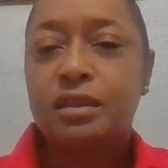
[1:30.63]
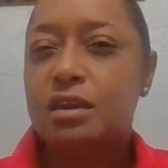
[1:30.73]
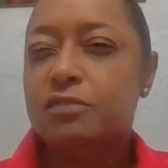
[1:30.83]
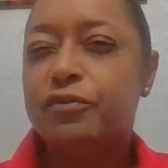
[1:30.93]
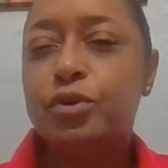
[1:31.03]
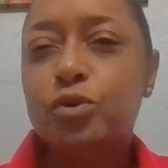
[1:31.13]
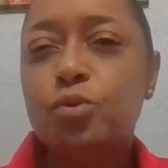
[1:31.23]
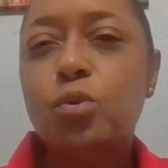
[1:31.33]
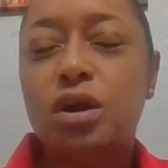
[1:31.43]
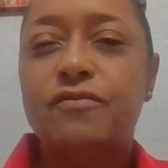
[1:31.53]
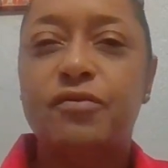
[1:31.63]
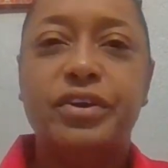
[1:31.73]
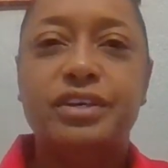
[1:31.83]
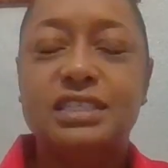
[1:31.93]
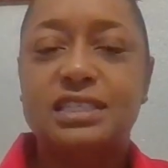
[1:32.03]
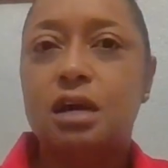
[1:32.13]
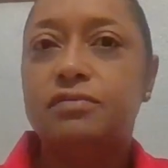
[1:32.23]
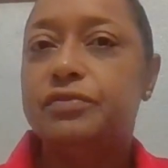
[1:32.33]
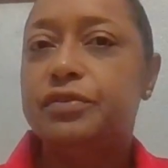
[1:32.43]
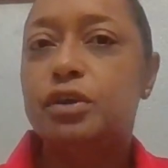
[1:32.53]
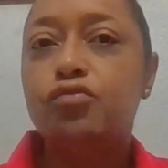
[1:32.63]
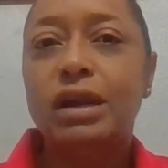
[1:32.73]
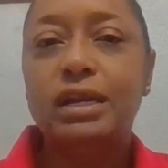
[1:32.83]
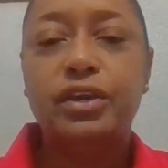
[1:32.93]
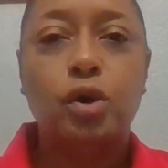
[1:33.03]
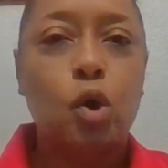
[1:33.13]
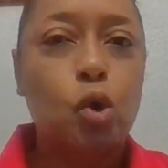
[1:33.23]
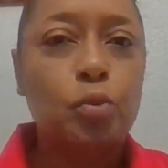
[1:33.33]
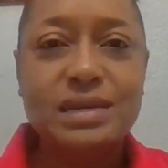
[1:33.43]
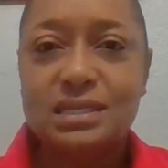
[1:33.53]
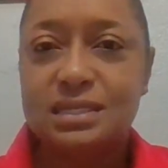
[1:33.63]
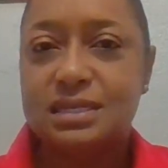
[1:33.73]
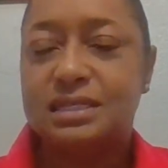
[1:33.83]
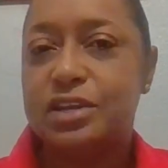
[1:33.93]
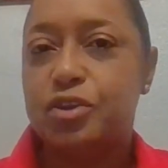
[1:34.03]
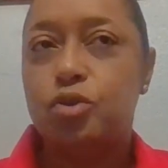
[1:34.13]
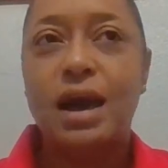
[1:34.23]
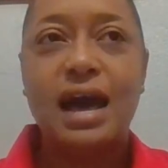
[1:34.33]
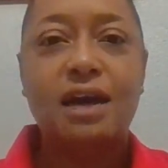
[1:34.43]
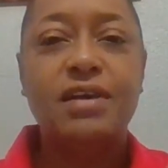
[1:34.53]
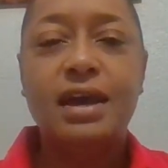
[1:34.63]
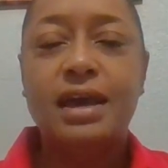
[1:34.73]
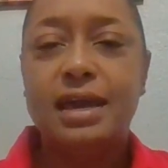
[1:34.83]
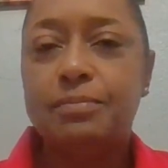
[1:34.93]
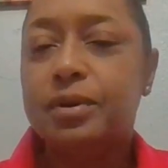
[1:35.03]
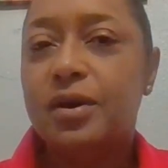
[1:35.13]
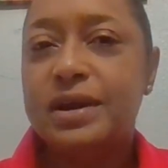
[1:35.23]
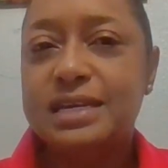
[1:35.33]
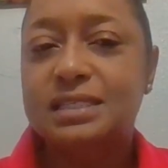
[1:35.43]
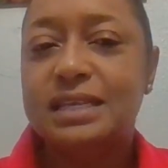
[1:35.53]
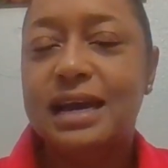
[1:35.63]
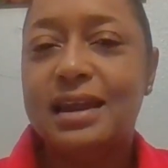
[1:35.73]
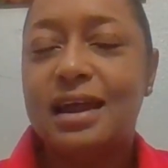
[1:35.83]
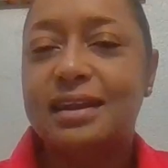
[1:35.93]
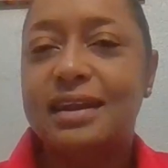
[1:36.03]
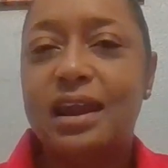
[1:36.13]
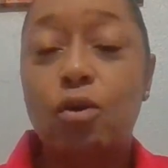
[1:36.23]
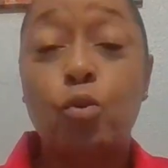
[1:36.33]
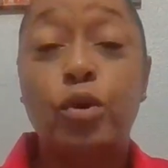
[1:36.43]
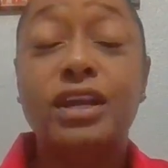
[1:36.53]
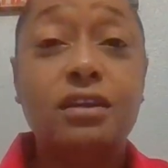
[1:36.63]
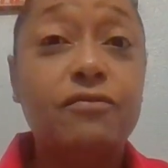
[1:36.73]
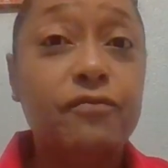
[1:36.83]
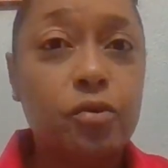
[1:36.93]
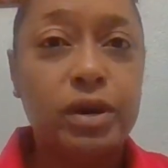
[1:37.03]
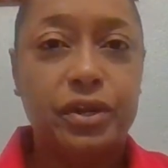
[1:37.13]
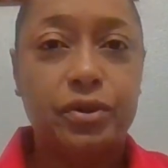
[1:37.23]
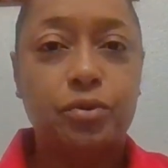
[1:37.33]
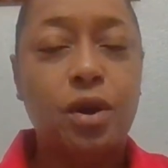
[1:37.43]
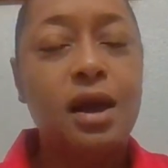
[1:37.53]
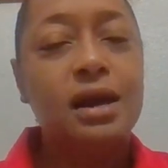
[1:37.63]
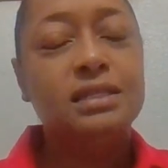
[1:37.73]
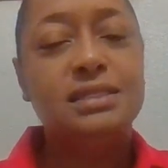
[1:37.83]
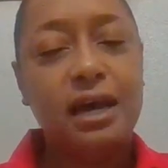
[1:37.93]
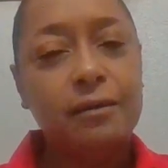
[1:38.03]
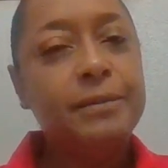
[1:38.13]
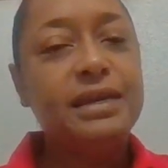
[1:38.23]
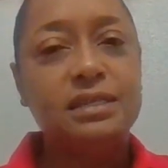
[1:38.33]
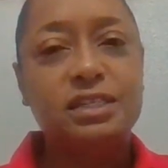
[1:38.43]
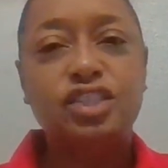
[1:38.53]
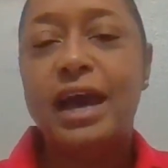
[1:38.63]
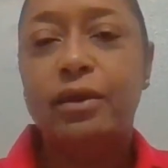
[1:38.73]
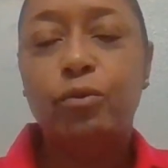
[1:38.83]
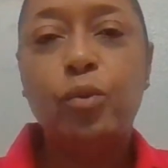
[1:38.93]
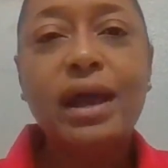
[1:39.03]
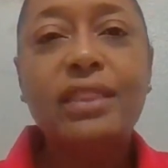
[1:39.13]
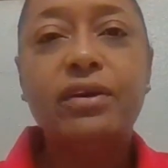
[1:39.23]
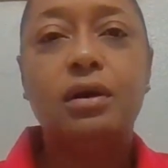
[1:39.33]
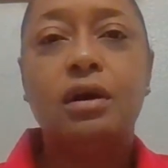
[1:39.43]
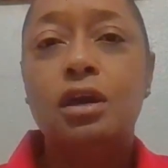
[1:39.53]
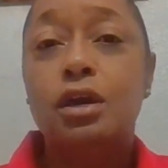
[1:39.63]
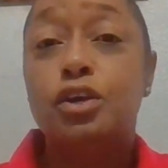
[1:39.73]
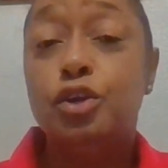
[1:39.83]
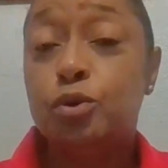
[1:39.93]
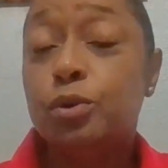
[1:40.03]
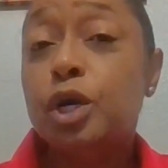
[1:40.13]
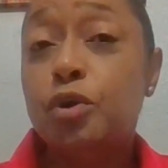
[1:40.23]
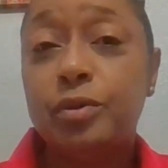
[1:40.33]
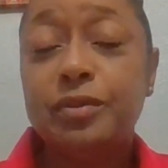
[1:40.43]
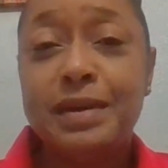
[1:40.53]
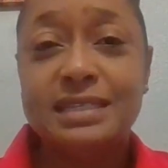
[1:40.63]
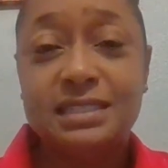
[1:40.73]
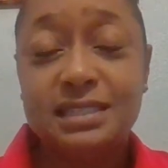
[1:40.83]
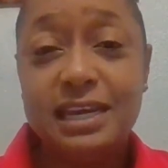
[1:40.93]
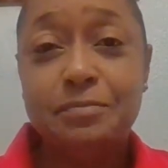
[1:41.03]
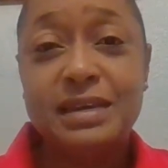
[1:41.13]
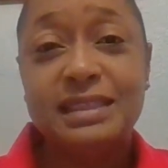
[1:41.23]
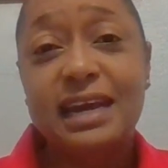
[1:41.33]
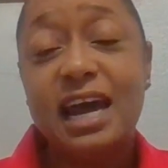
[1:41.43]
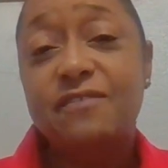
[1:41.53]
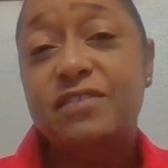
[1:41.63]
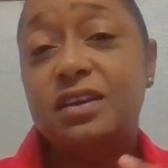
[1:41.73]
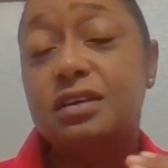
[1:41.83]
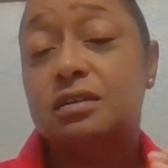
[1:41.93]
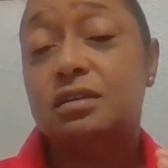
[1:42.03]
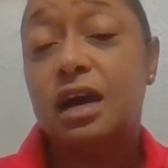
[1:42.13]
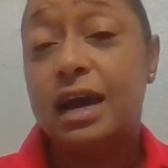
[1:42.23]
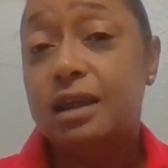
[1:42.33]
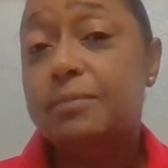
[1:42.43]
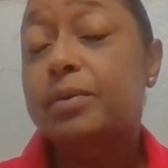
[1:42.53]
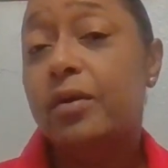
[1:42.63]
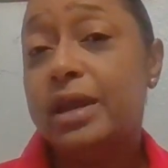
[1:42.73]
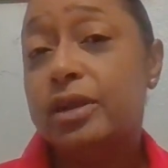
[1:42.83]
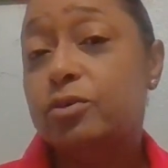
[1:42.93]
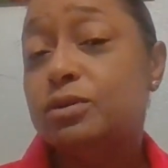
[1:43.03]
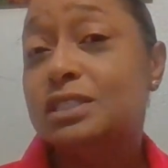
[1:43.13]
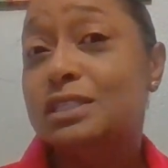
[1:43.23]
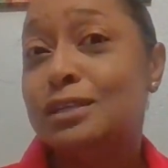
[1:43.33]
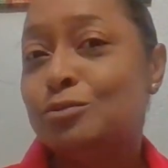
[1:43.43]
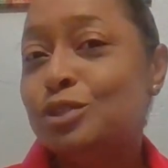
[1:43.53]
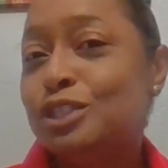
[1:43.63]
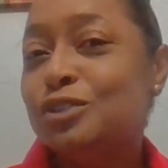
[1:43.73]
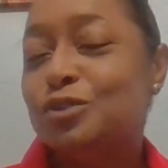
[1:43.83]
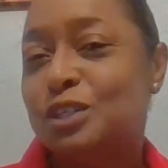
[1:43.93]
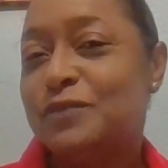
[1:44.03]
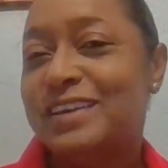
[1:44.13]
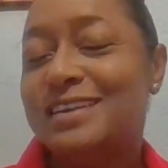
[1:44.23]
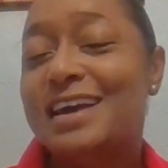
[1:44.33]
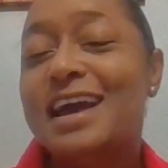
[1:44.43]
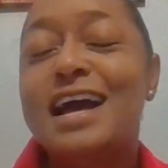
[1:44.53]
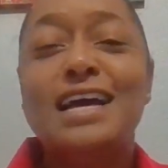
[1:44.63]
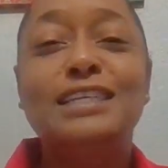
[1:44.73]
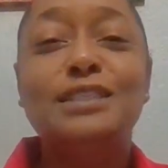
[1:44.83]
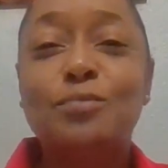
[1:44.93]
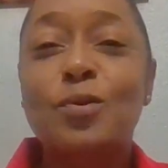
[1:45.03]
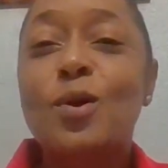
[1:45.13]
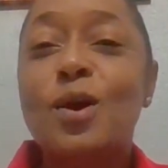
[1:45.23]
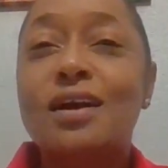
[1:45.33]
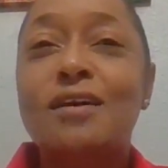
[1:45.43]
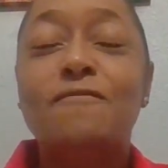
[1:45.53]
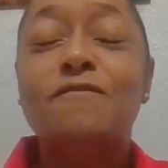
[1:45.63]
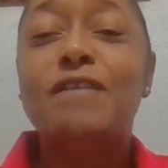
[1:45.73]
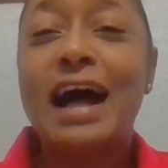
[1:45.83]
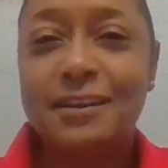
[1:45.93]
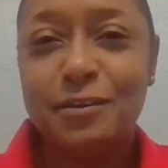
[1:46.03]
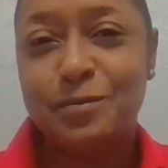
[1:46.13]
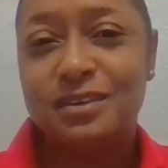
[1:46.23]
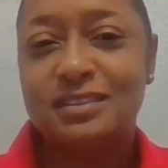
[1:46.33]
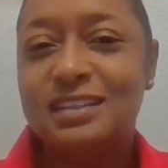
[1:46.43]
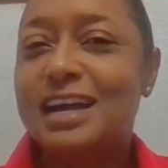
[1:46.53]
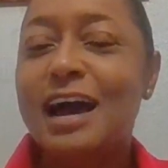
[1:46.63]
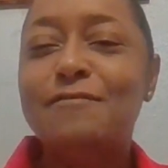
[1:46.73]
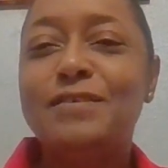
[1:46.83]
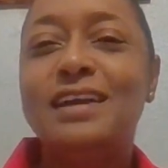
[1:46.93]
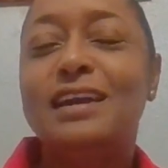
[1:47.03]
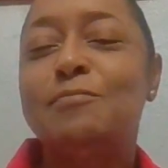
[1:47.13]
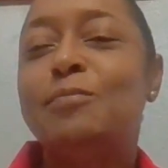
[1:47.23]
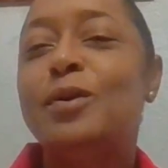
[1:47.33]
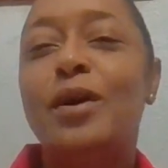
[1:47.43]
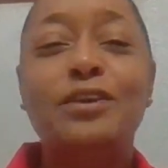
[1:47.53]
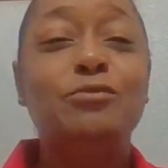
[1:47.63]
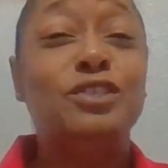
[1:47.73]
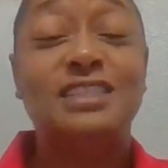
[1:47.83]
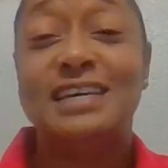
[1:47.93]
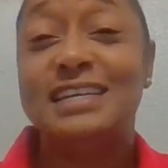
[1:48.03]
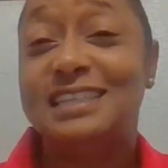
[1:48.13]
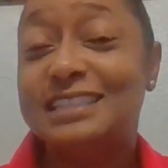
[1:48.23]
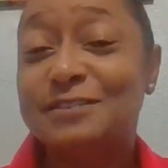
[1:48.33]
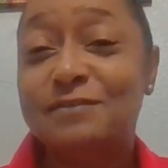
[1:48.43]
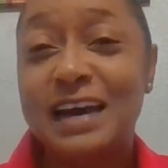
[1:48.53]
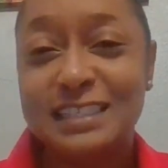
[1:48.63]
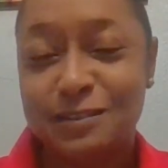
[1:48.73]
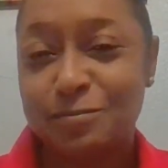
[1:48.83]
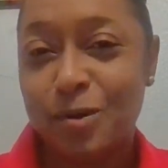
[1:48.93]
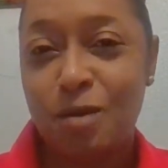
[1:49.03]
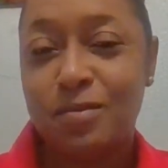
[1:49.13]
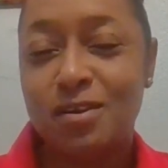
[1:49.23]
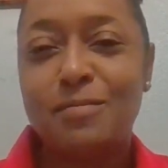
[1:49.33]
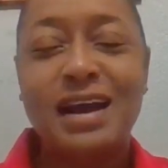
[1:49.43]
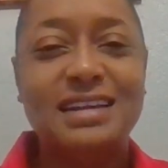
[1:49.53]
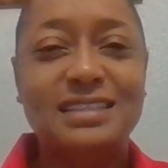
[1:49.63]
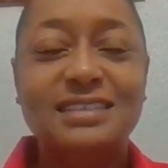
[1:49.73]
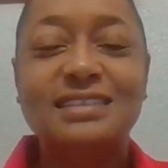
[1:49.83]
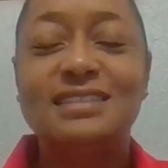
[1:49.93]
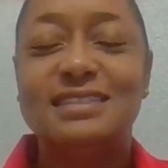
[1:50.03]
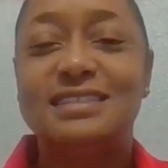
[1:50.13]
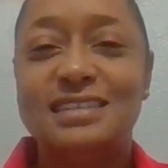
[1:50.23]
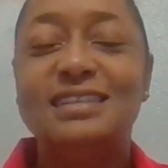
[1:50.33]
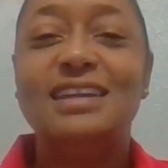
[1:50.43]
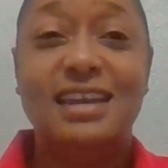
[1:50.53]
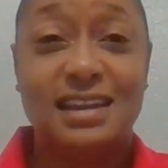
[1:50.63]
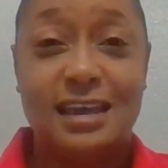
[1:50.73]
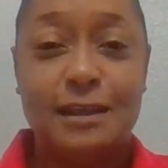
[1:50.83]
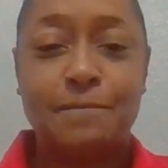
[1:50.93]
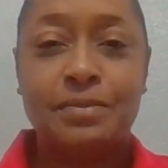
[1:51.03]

If you work for yourself, if you're running your own business and you have employees that are working for you, tell me in the chat whether you agree with my statement that having an employee who is solution driven is more valuable than having an employee who just identifies the problem and sit in it.